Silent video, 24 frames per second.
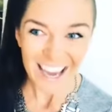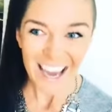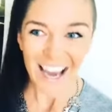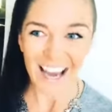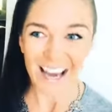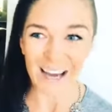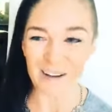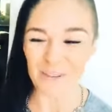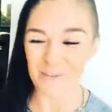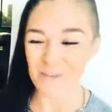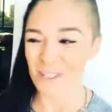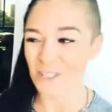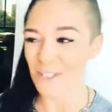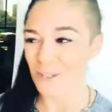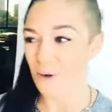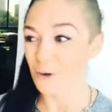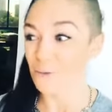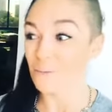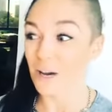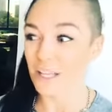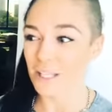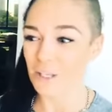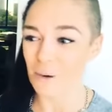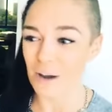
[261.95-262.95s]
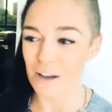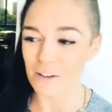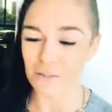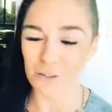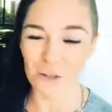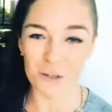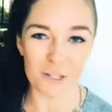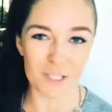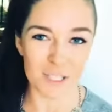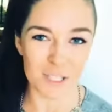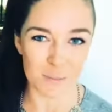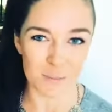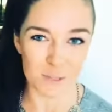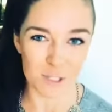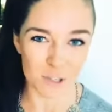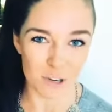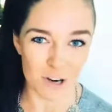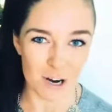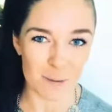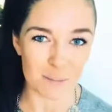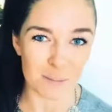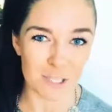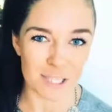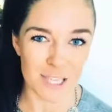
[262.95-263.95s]
Um, so, by the way, if you're not
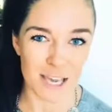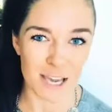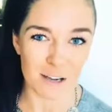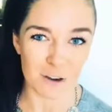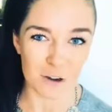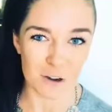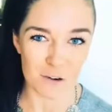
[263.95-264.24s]
subscribed to that,